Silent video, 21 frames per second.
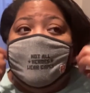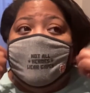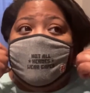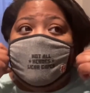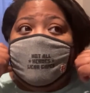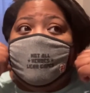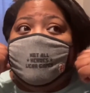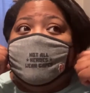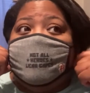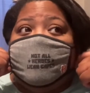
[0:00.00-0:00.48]

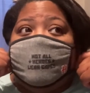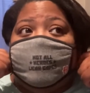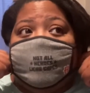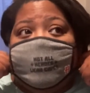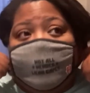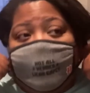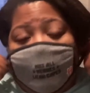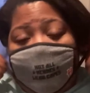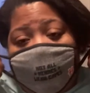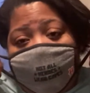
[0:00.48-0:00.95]

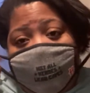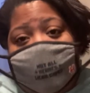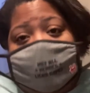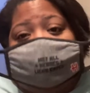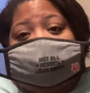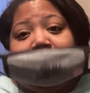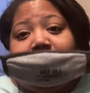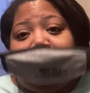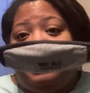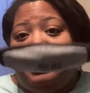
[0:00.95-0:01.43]
and I'll
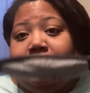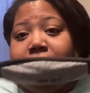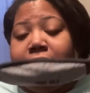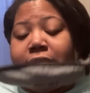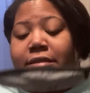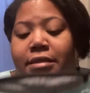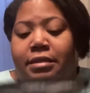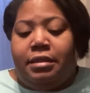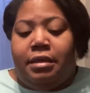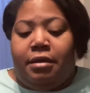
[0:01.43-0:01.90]
have one of
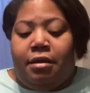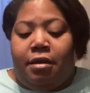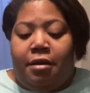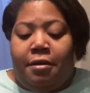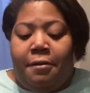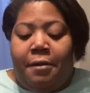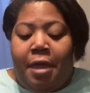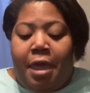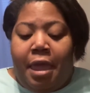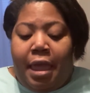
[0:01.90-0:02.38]
these in
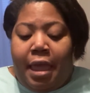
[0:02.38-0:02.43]
there.